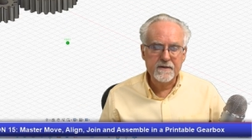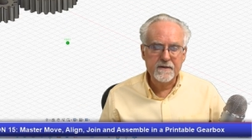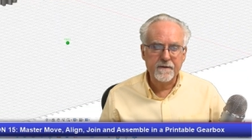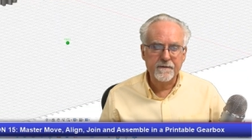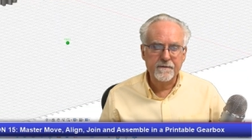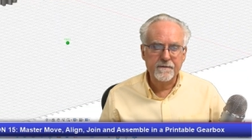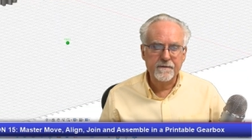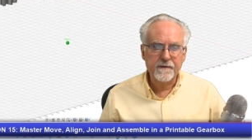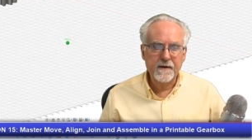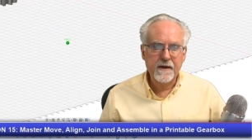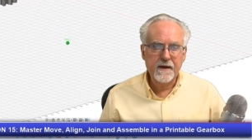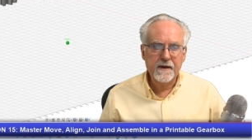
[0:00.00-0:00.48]
to
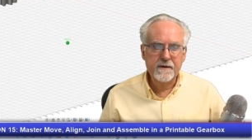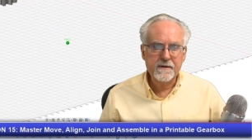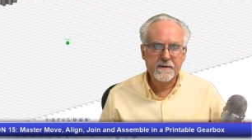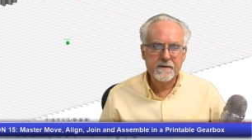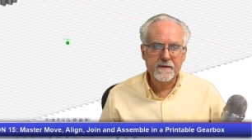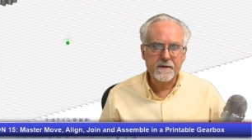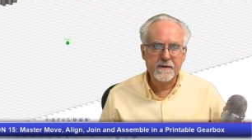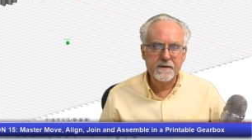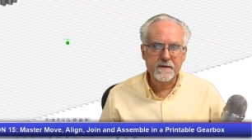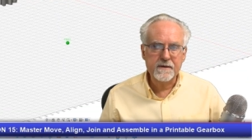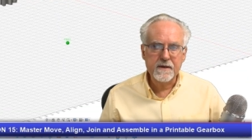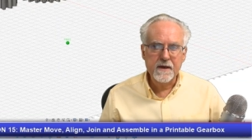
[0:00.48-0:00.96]

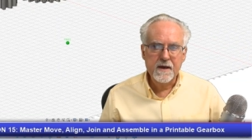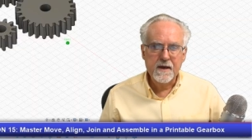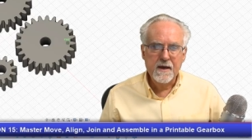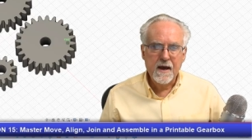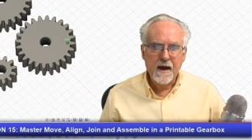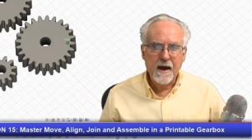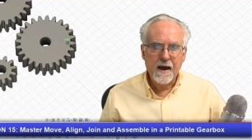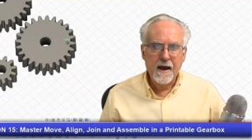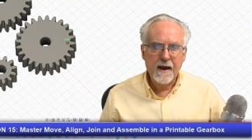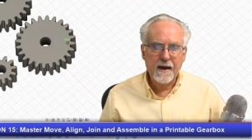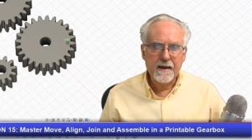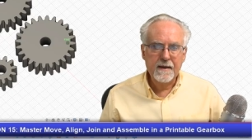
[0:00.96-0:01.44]
faces,
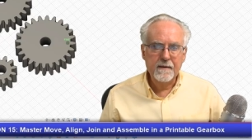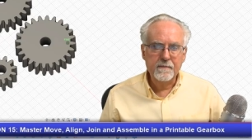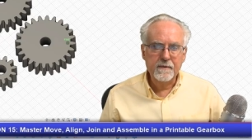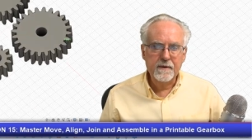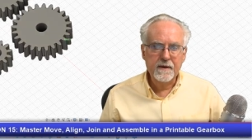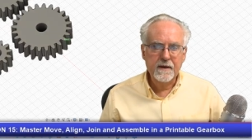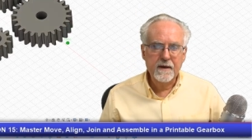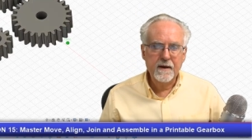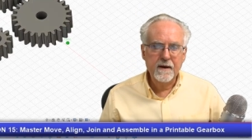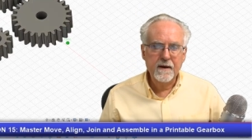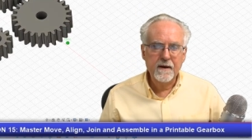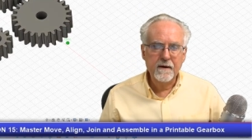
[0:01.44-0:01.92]
I am
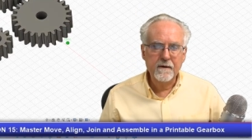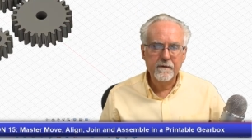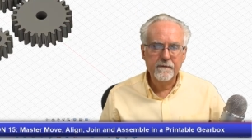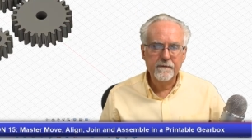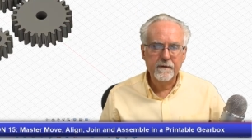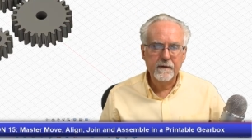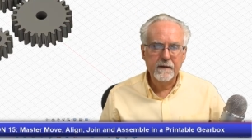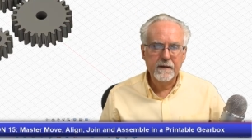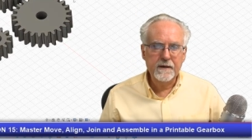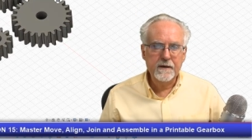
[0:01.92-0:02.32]
carefully